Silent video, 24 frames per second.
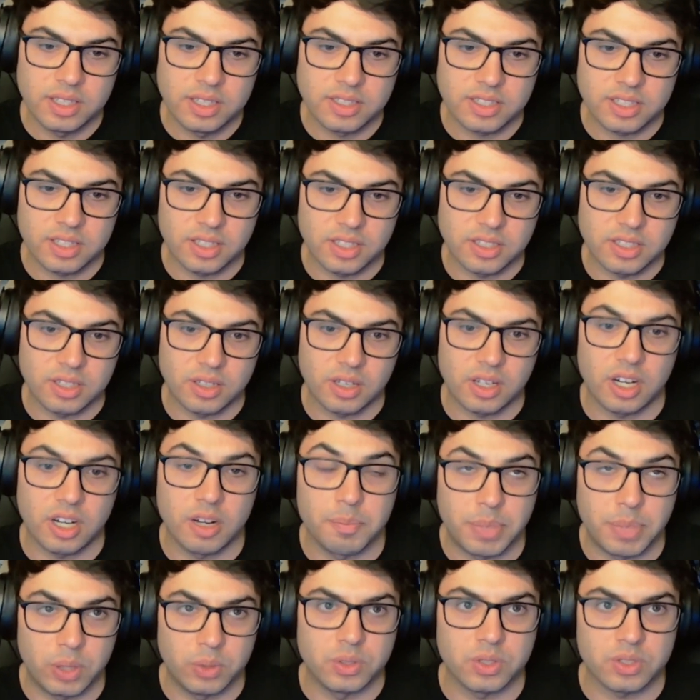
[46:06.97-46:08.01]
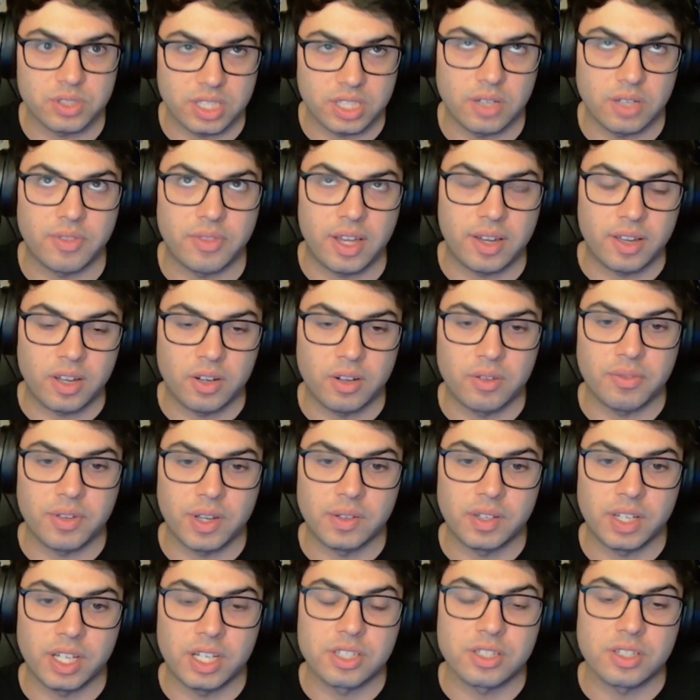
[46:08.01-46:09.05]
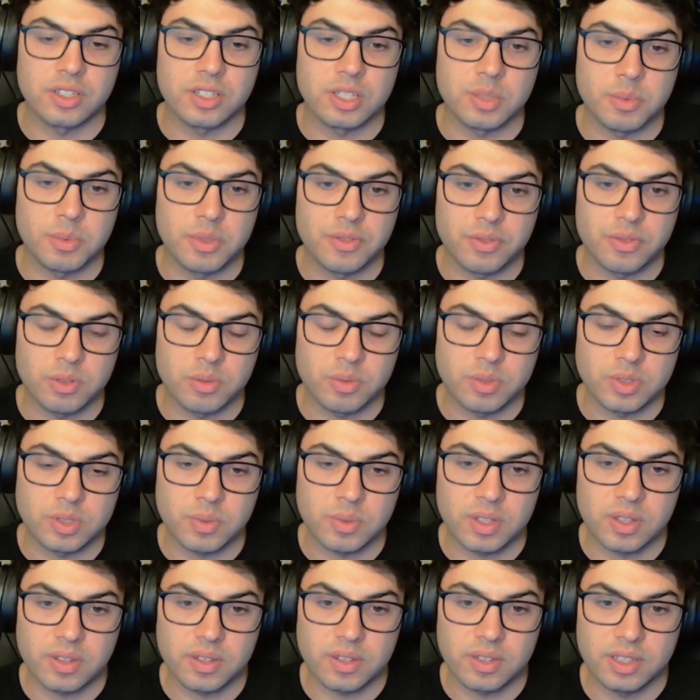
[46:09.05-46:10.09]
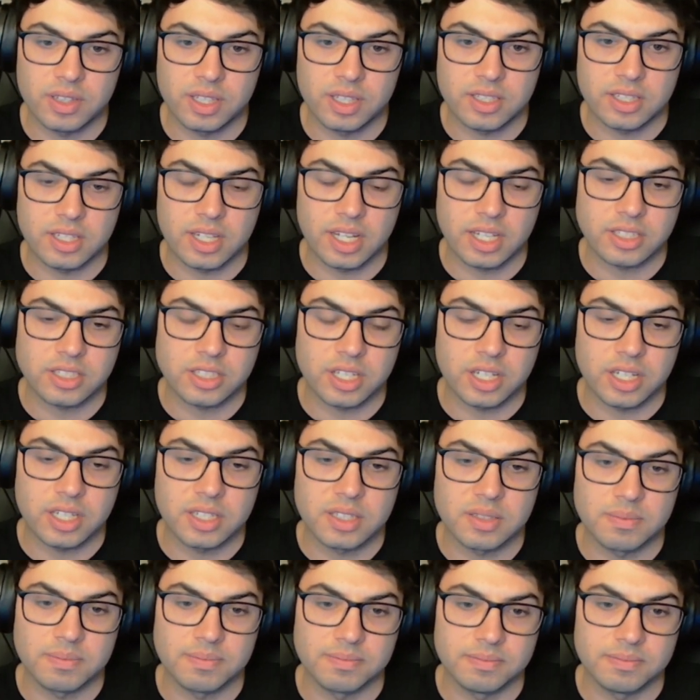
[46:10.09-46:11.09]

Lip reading: to kind of build yourself that kind of foundation to move forwards with into next year?